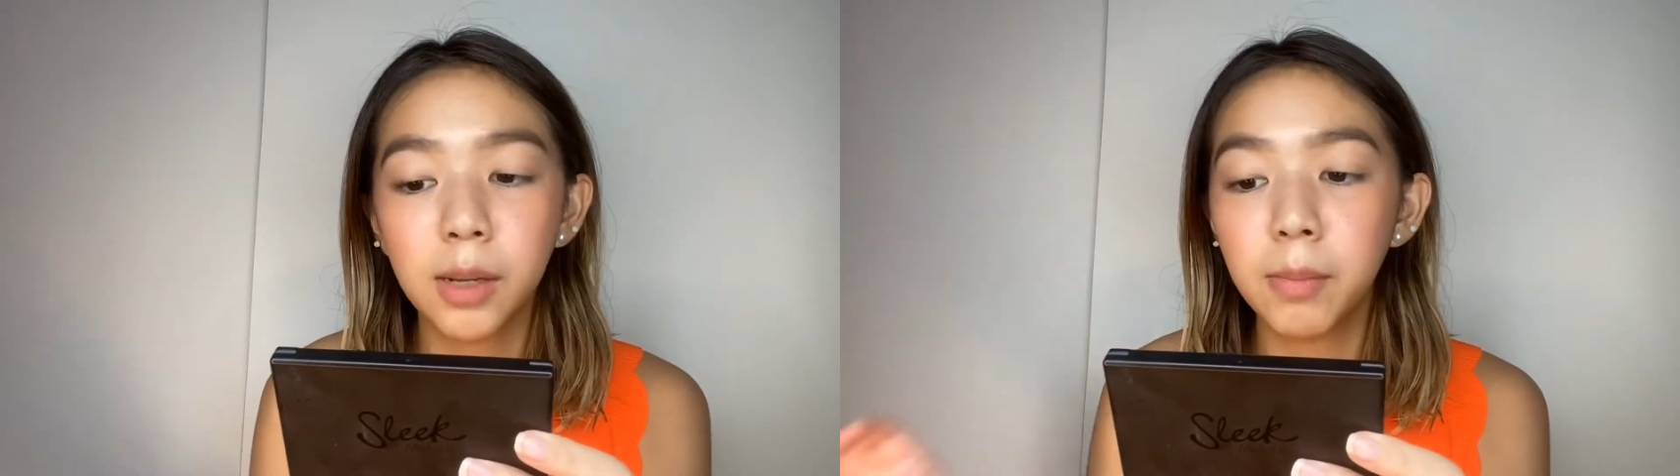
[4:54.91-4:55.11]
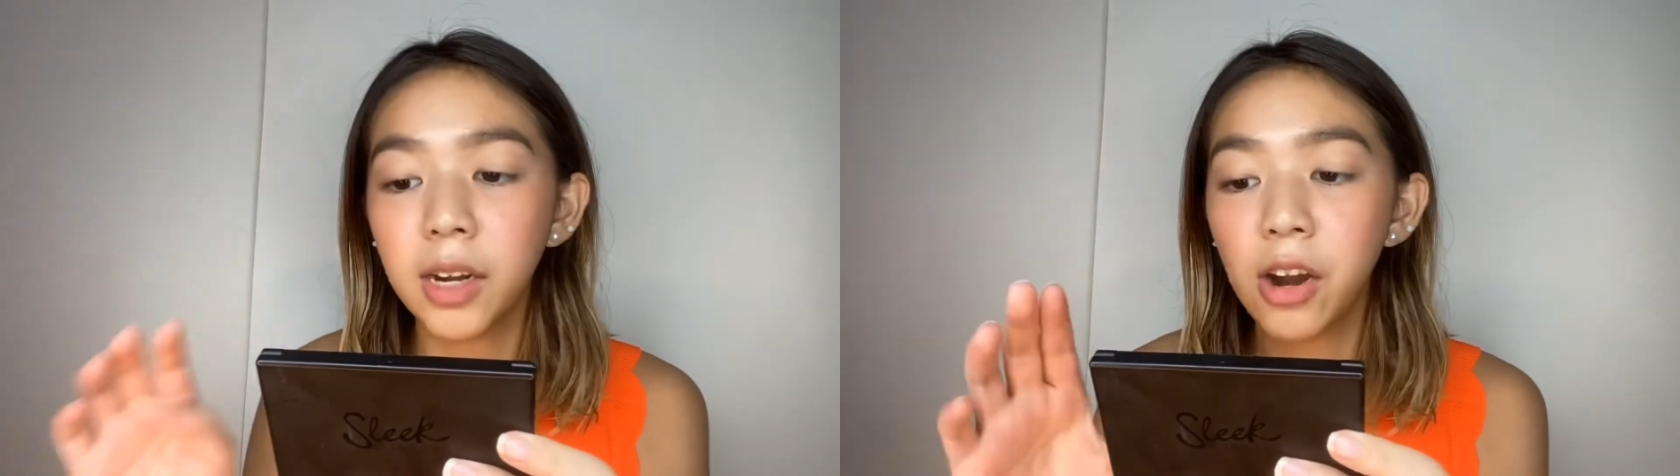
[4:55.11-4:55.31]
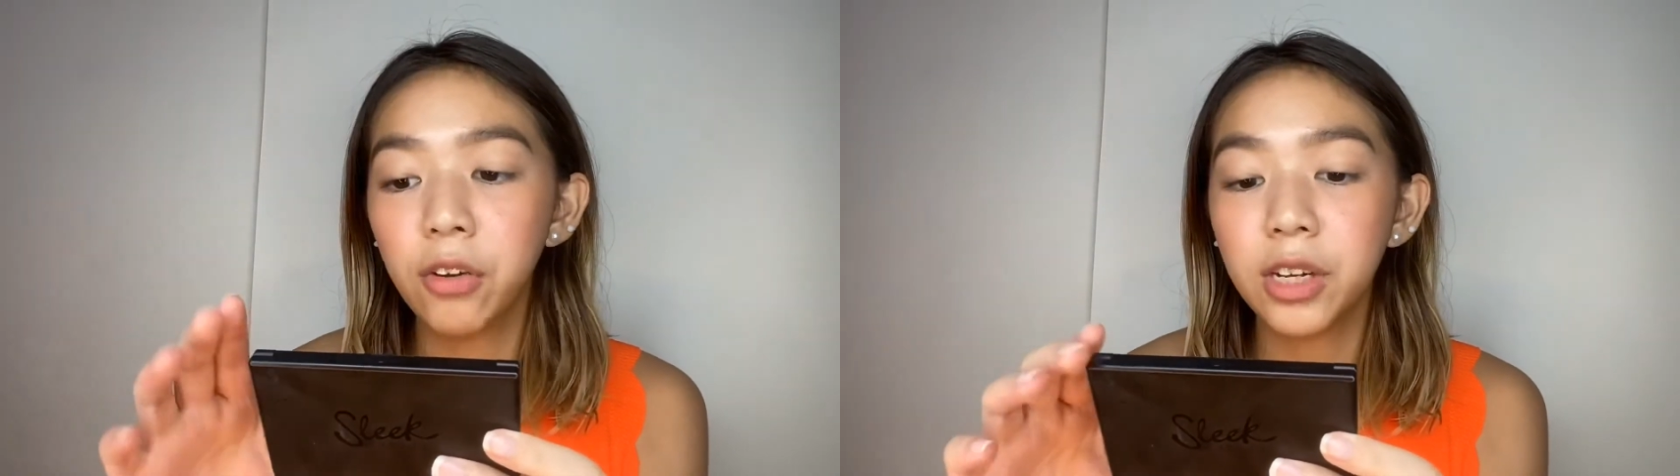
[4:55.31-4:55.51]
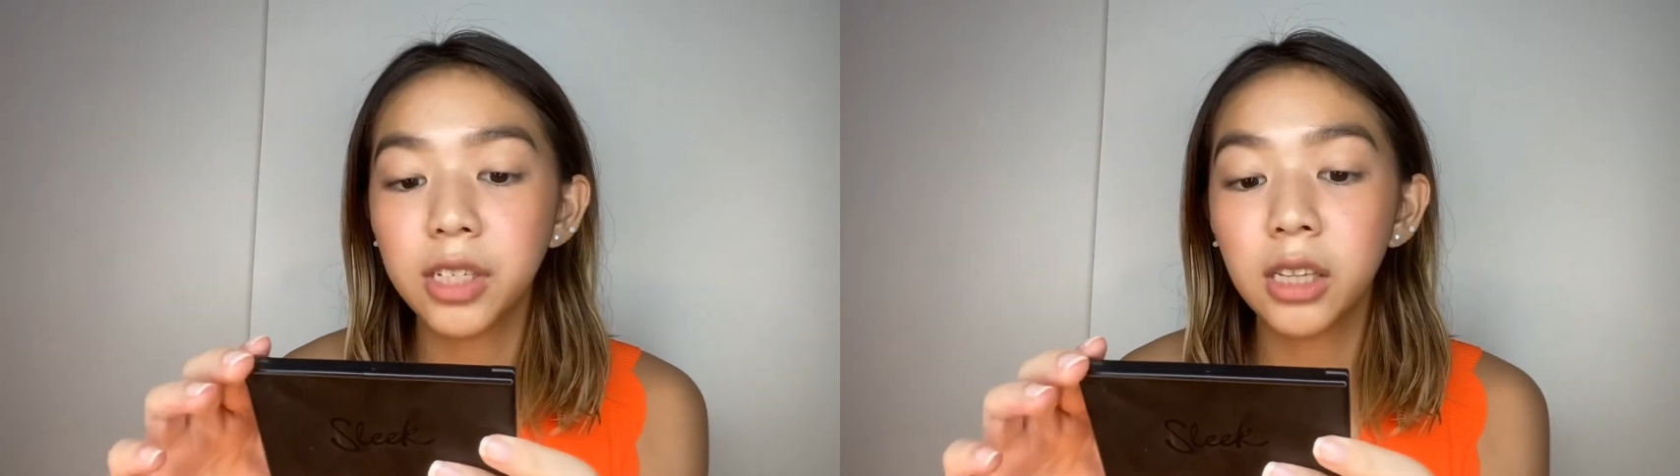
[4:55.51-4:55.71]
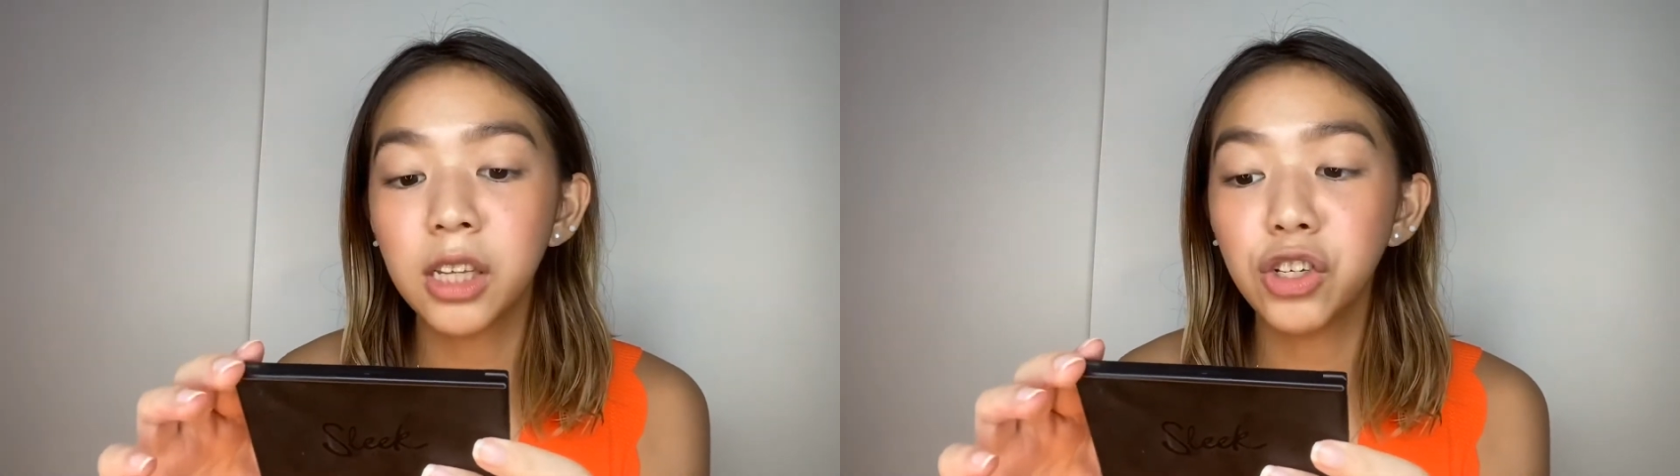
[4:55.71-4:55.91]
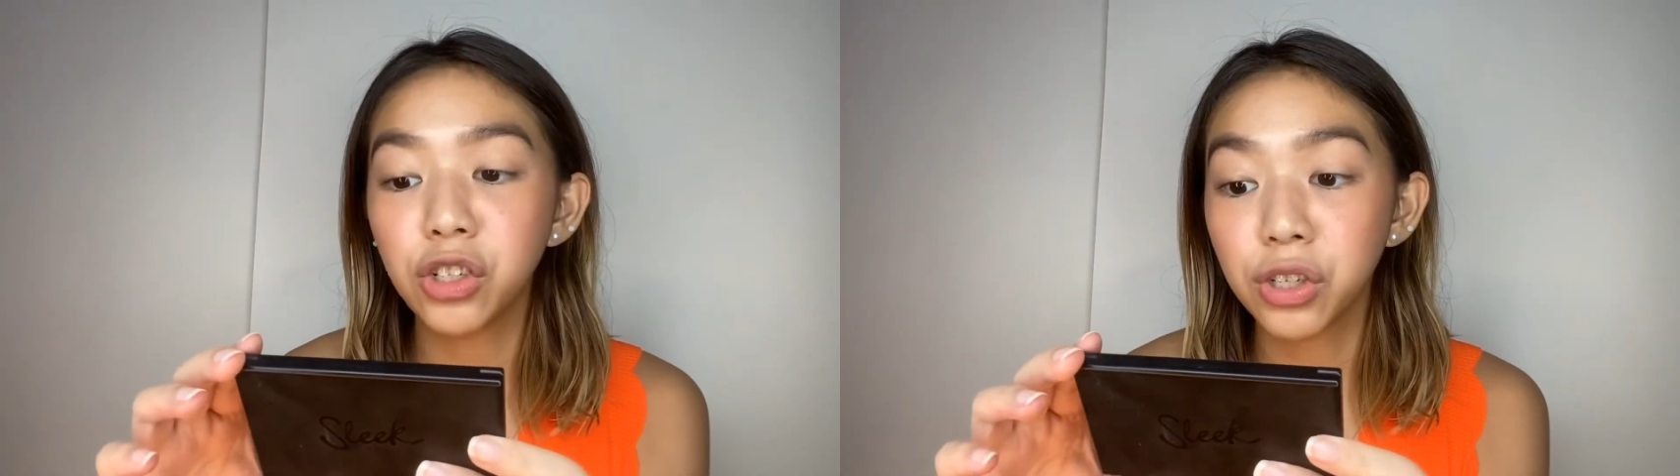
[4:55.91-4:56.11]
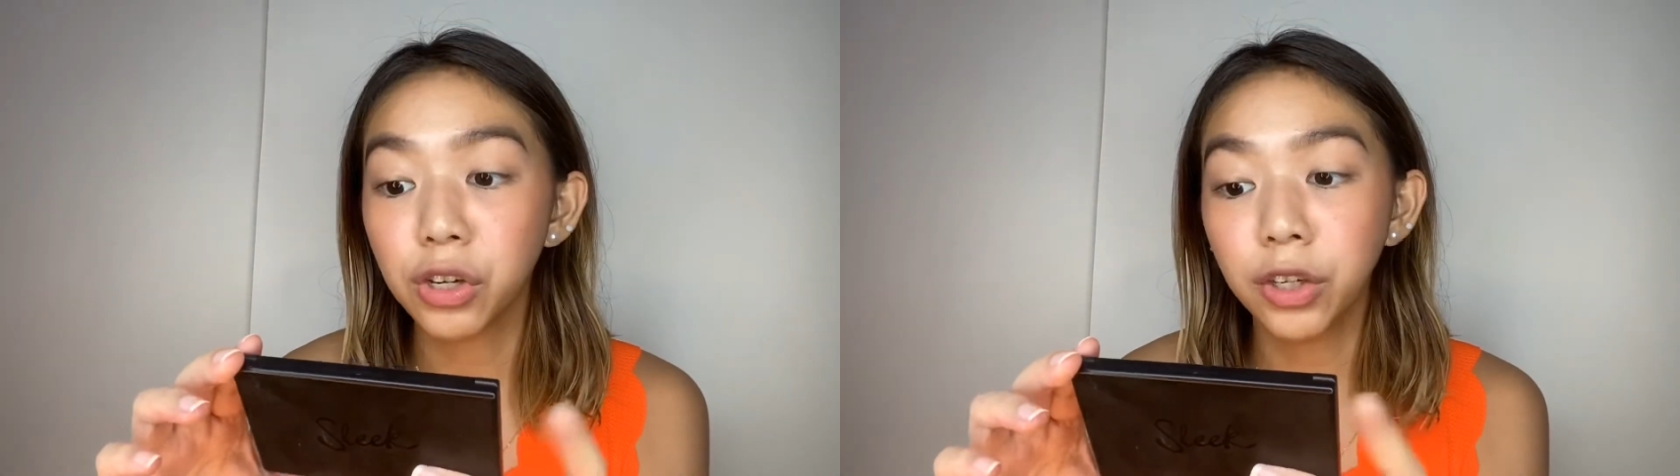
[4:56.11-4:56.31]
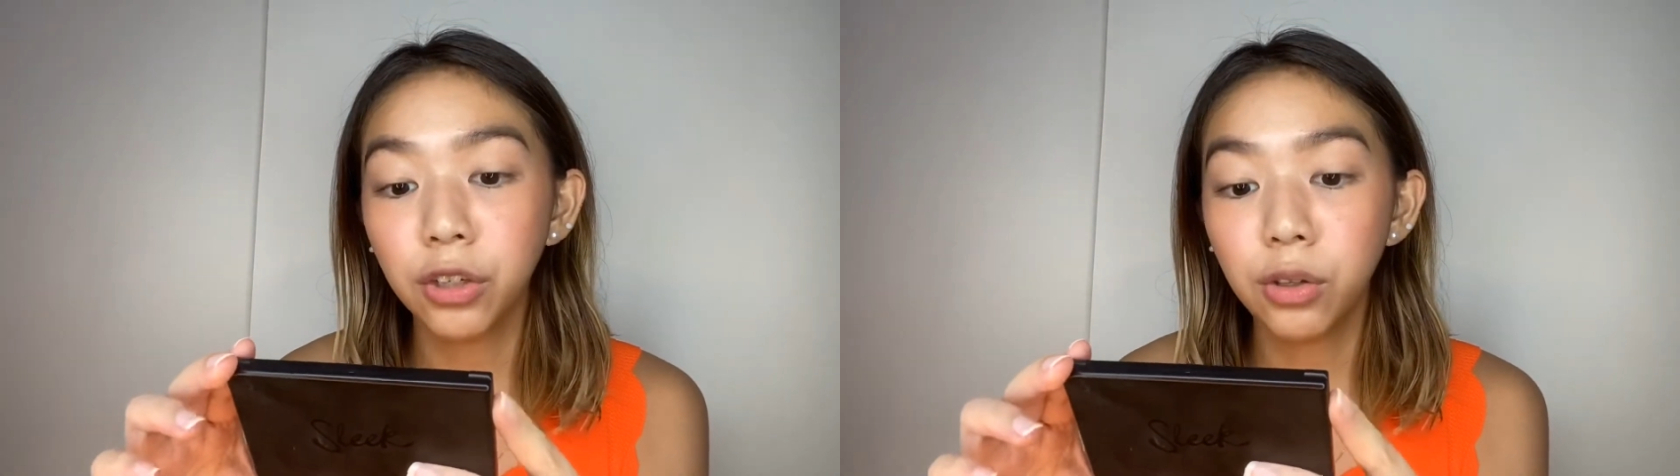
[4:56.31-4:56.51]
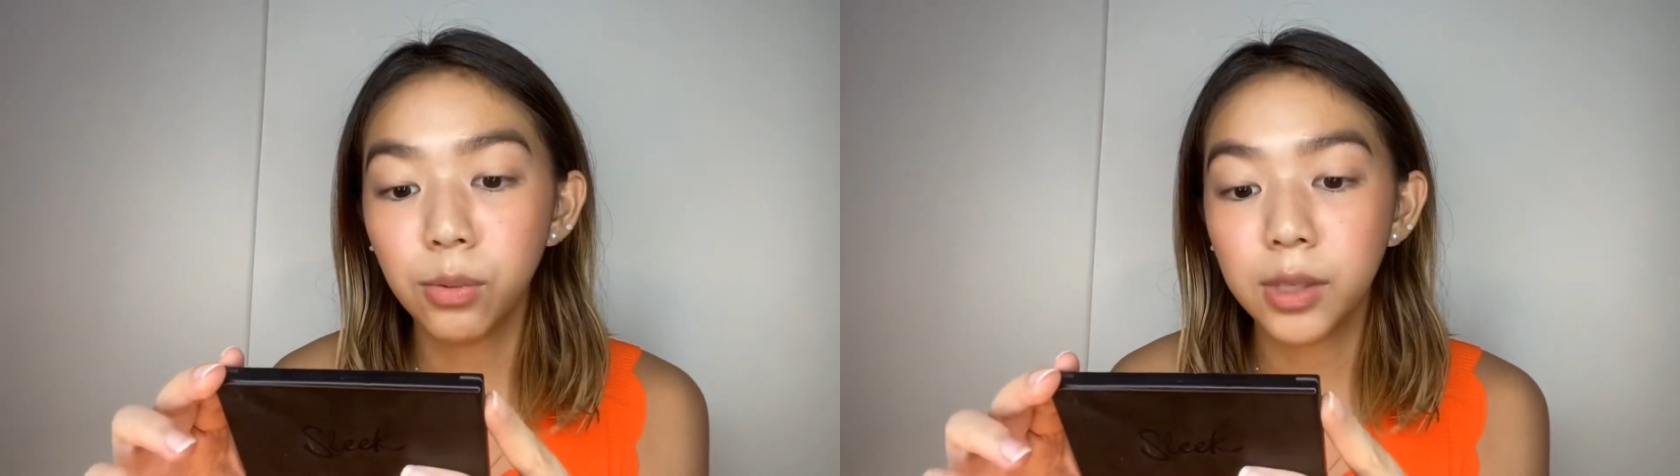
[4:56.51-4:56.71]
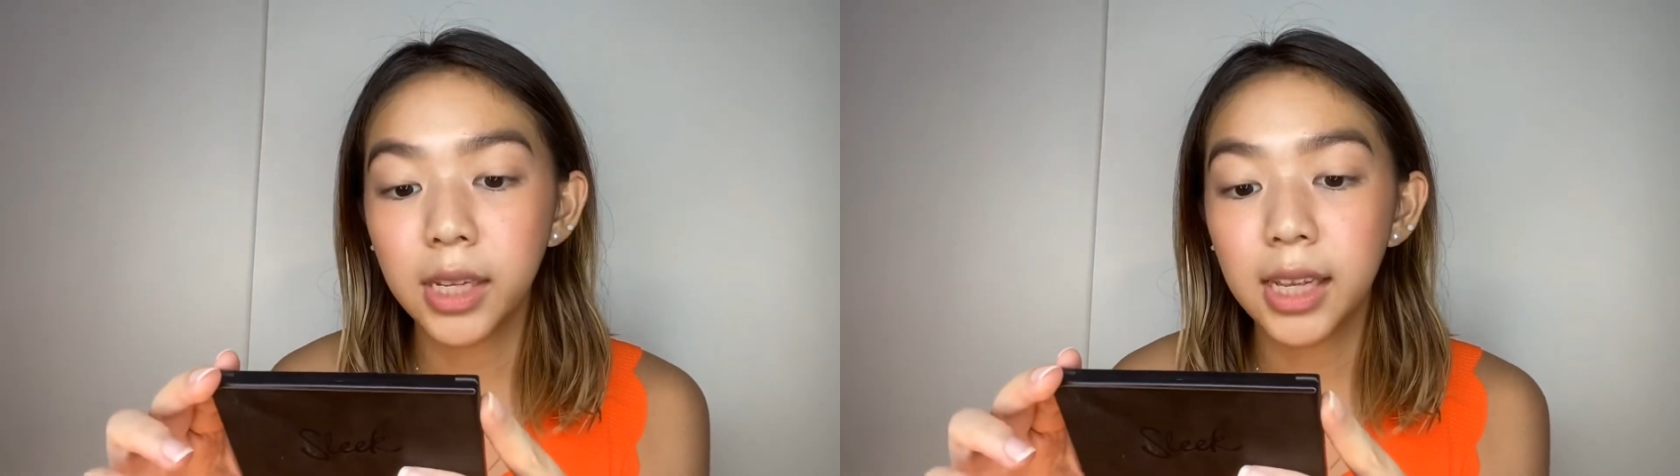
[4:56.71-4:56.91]
but I recently just started
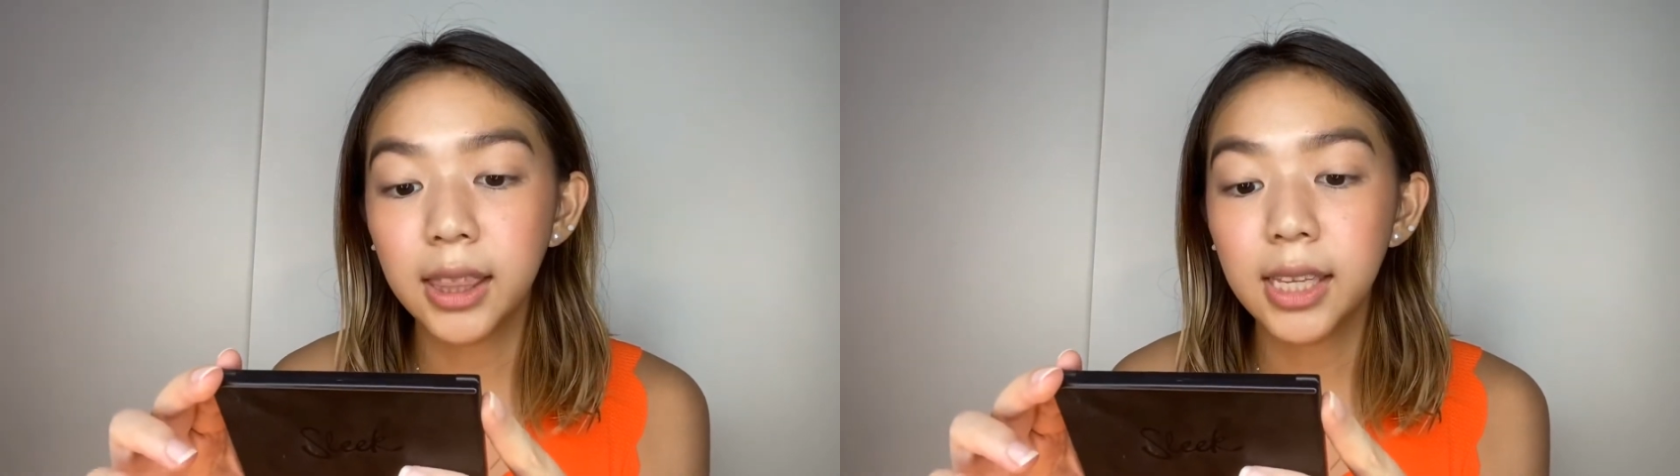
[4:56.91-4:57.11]
using it.